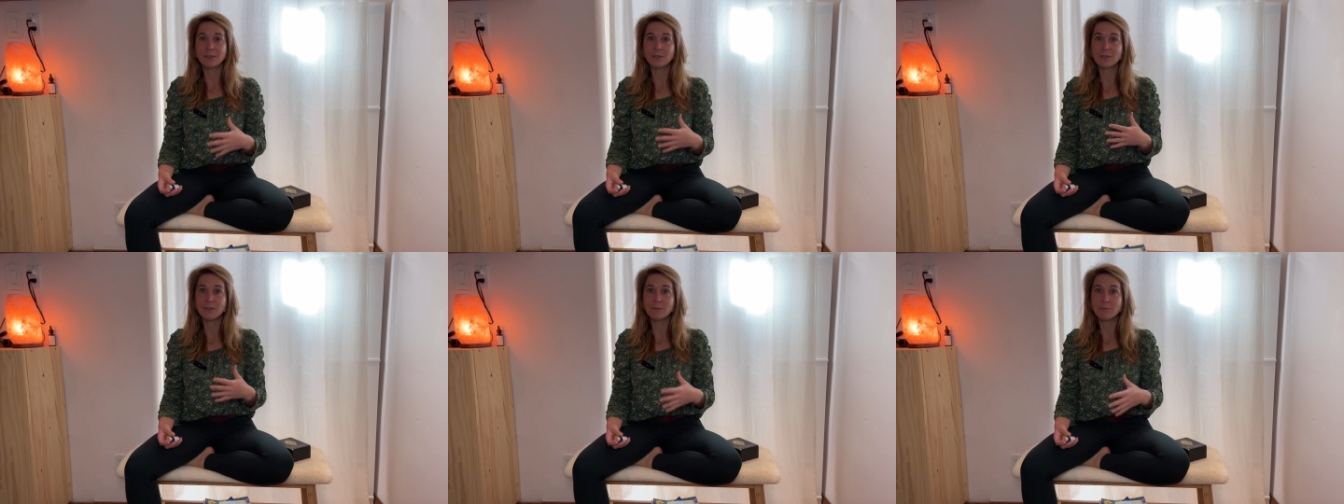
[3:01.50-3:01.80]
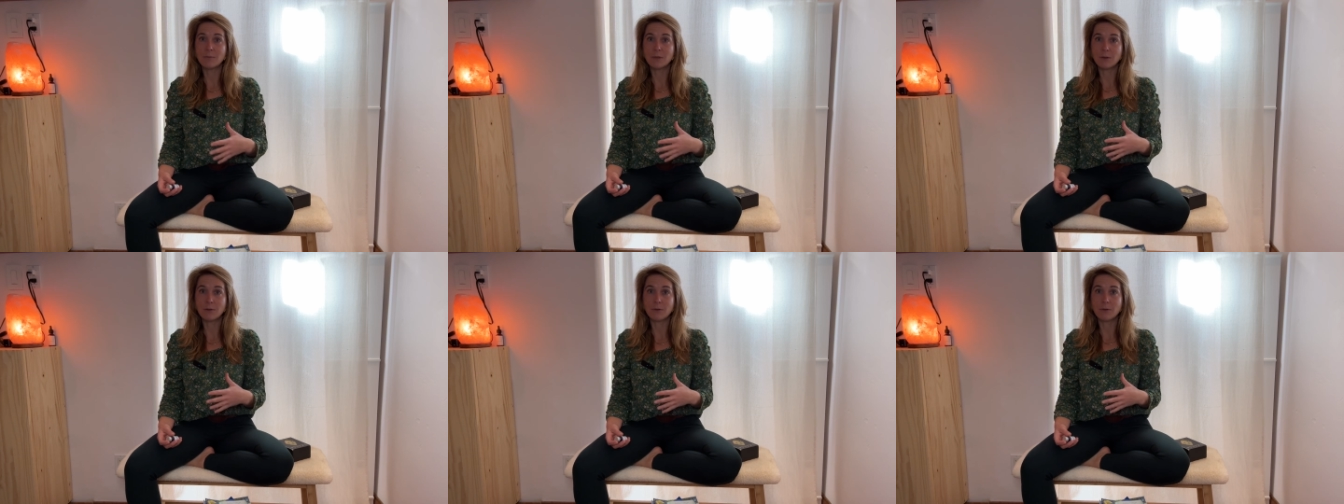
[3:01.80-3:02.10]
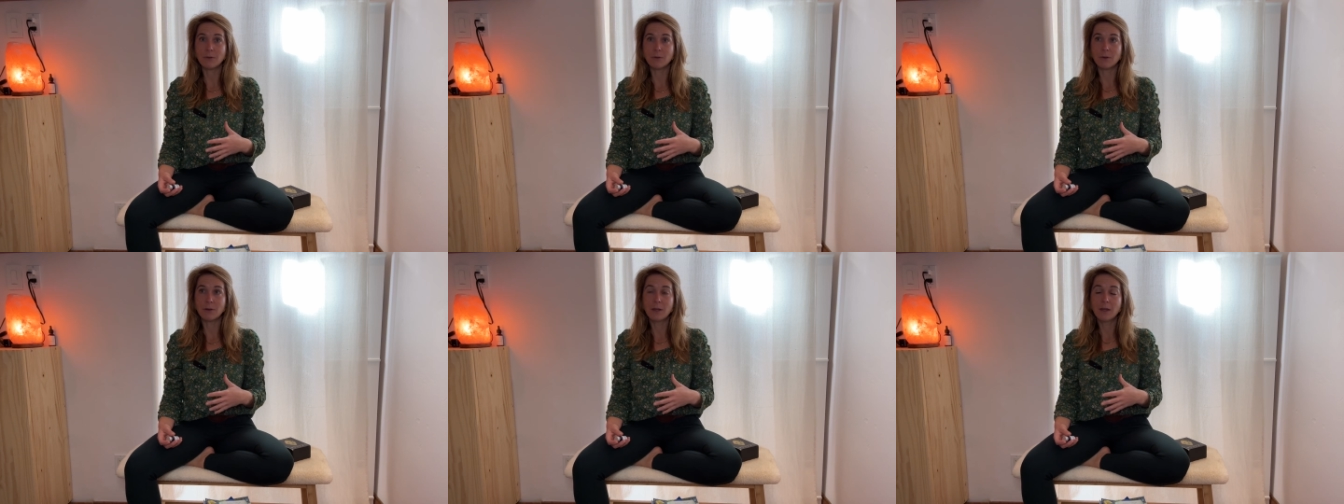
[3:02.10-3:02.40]
and to
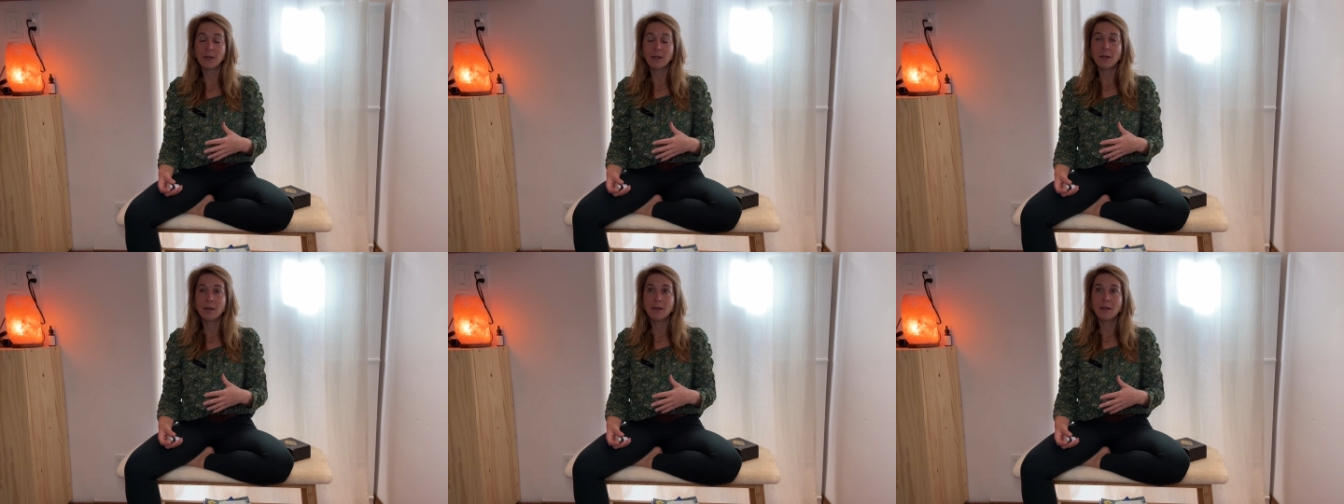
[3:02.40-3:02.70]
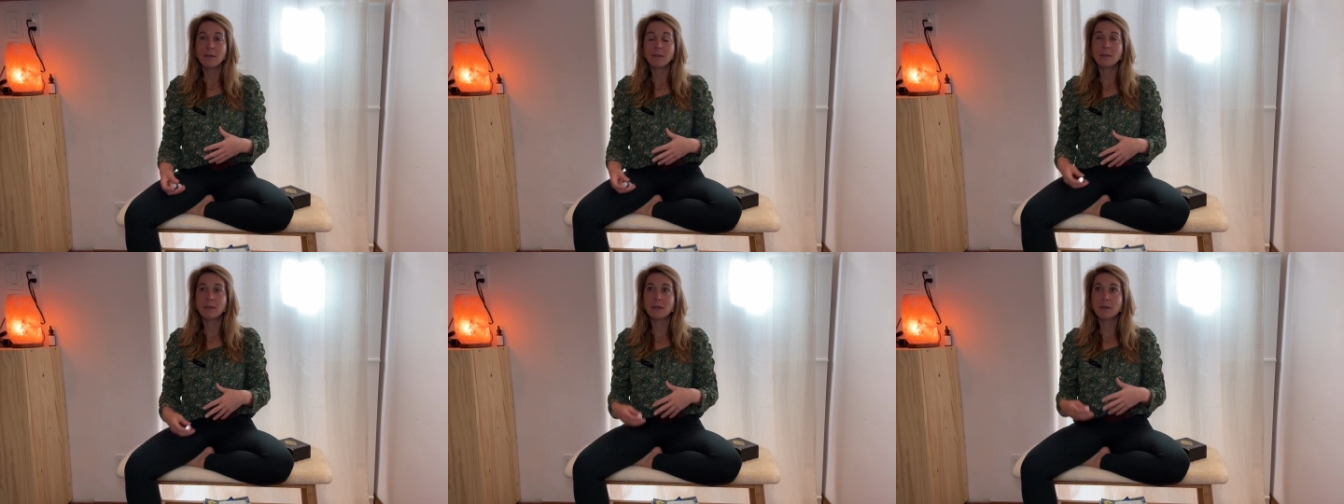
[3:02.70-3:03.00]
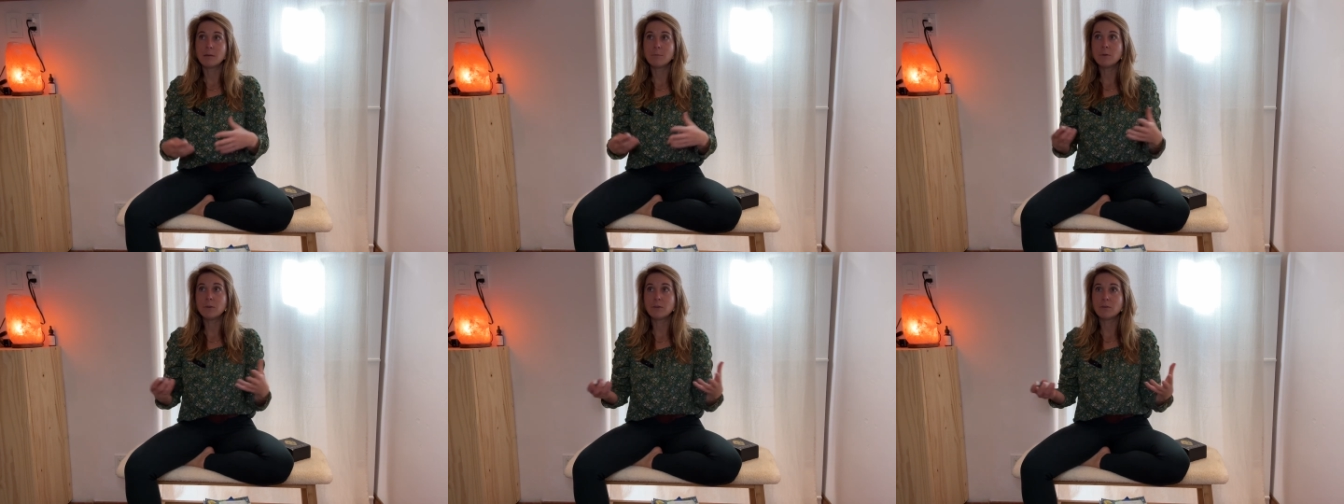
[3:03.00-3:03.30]
mirror the
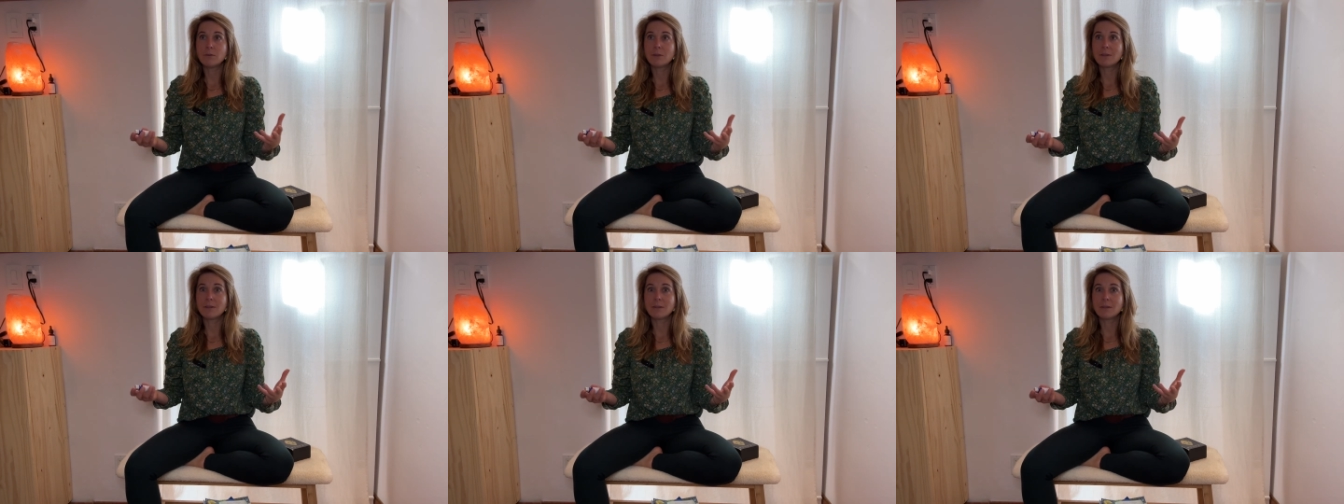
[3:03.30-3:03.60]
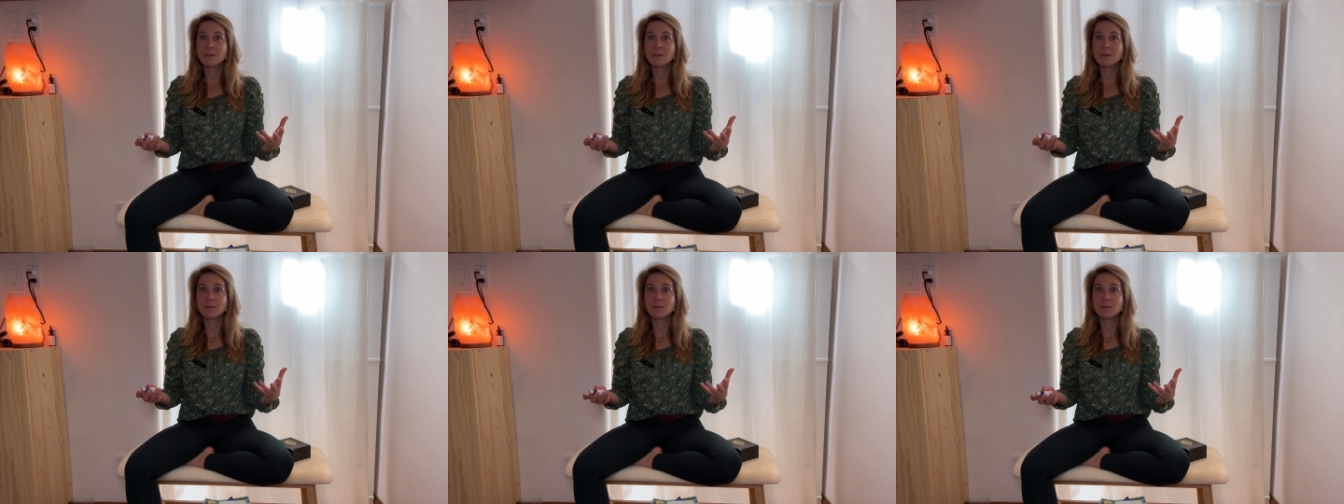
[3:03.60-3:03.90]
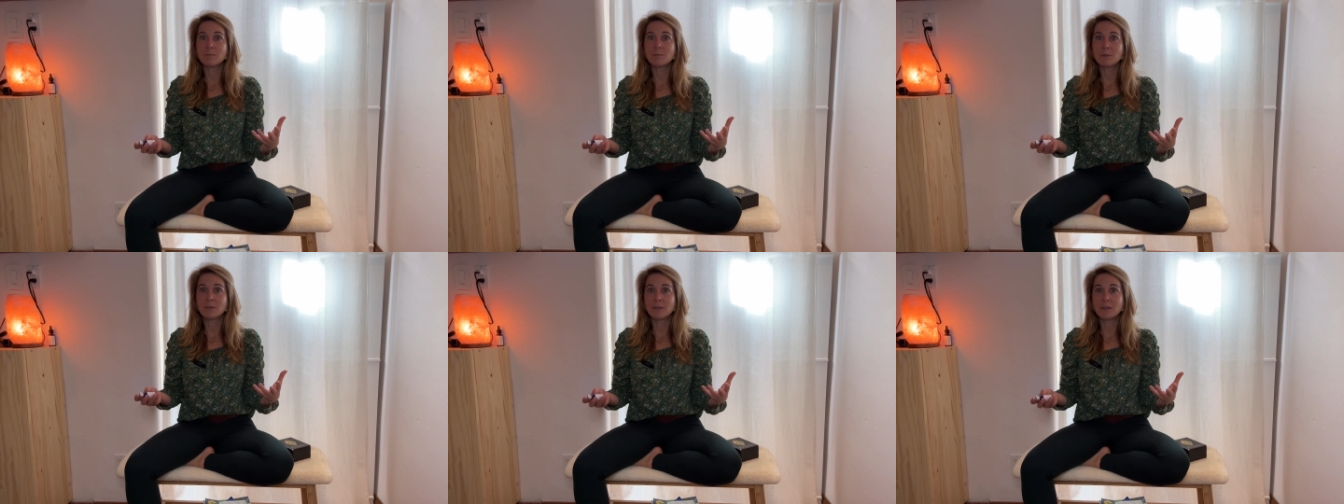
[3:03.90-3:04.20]
imagery that
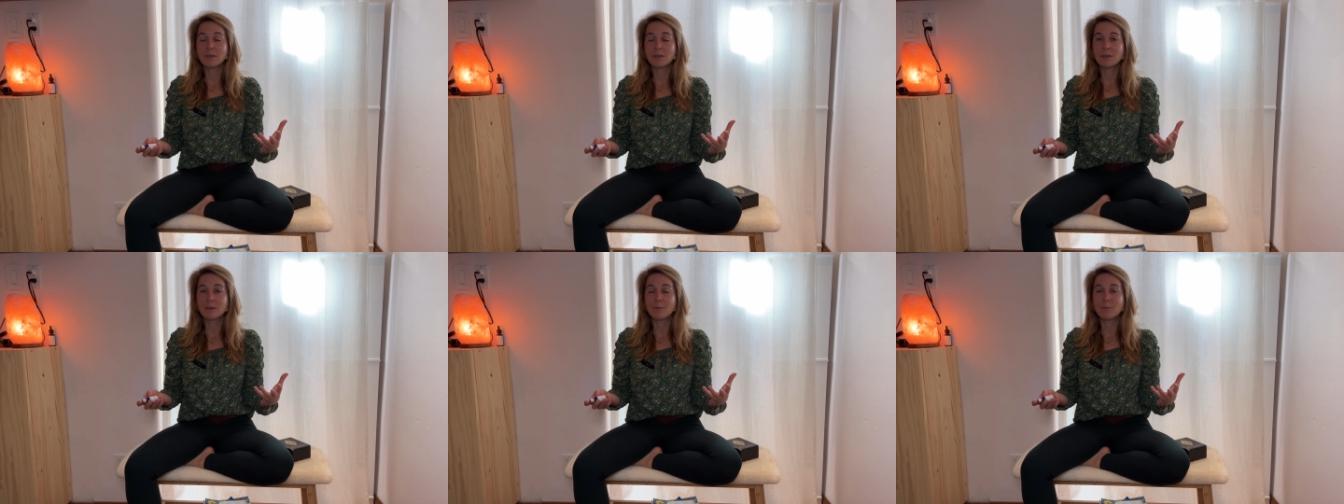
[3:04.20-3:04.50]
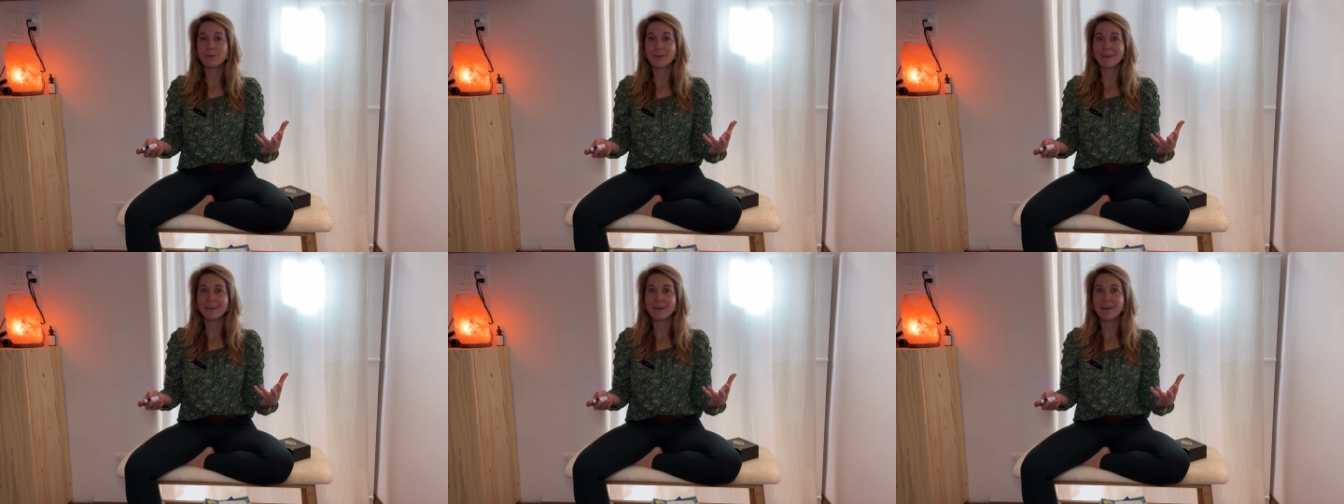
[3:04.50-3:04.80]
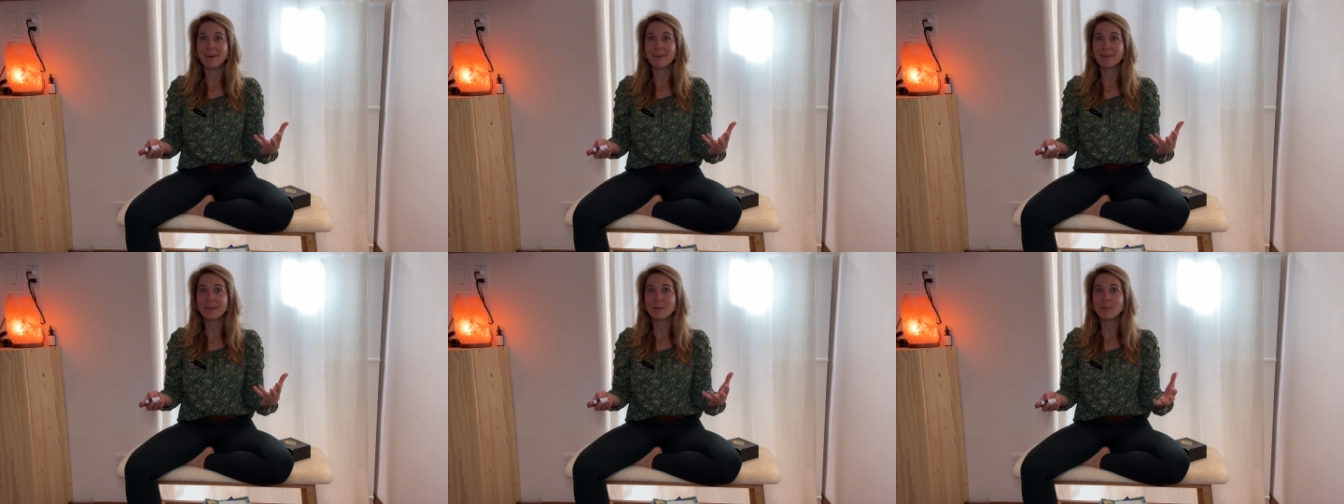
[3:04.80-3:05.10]
this particular plant
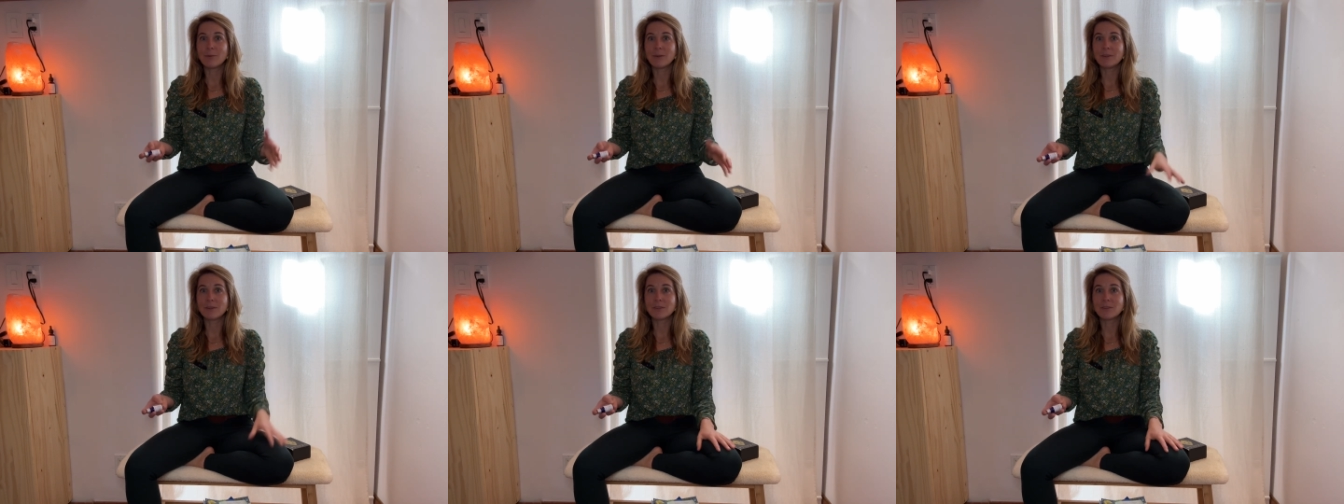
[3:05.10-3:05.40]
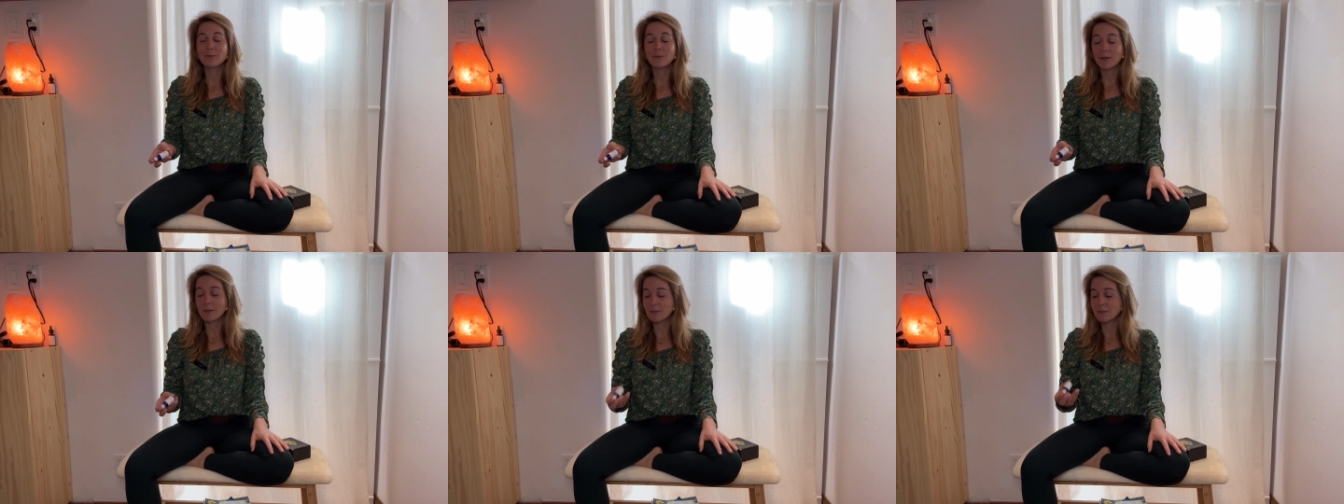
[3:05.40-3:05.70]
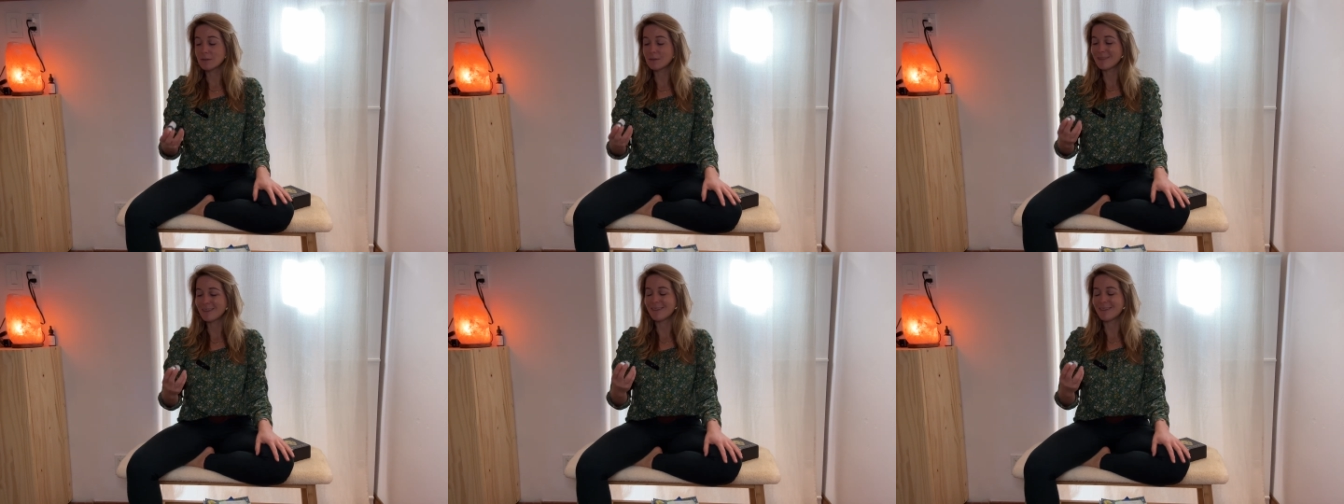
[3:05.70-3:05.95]
ally brings to us.